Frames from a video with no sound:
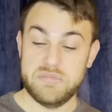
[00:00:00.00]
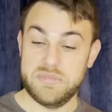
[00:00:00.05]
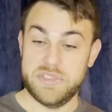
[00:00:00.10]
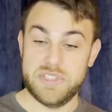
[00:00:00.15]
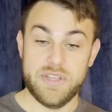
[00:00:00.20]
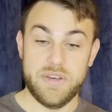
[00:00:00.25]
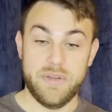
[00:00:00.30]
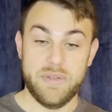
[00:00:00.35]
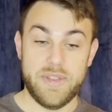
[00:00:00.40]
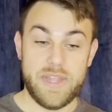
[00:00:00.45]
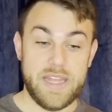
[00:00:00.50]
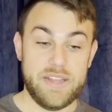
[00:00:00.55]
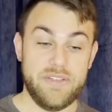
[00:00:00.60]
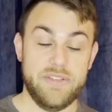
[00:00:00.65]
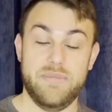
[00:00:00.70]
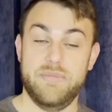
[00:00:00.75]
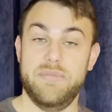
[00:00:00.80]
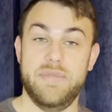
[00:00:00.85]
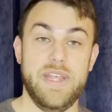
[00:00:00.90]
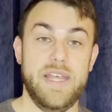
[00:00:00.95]
So
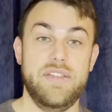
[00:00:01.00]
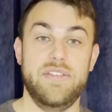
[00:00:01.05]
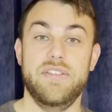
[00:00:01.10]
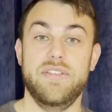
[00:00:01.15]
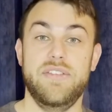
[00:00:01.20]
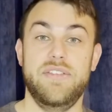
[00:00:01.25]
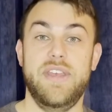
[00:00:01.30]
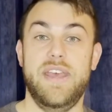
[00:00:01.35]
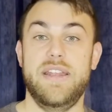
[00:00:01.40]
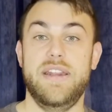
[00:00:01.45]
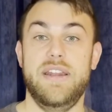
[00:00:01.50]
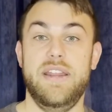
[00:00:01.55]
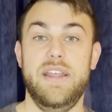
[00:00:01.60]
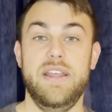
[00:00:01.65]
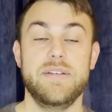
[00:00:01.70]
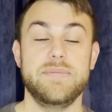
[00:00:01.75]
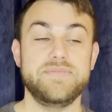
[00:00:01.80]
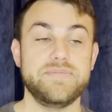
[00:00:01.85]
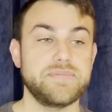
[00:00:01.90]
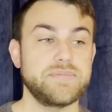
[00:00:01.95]
that's insanity.